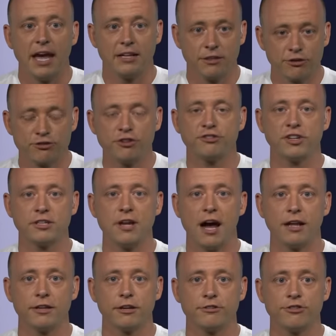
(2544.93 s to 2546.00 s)
and let's just
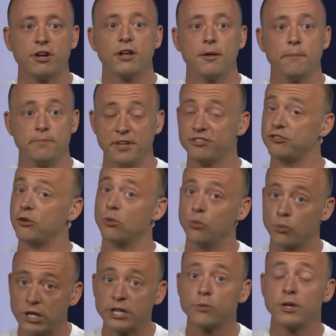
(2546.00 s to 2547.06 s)
acknowledge this is a
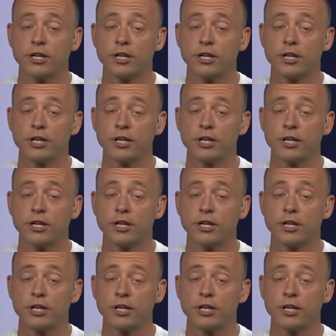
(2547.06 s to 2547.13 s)
really,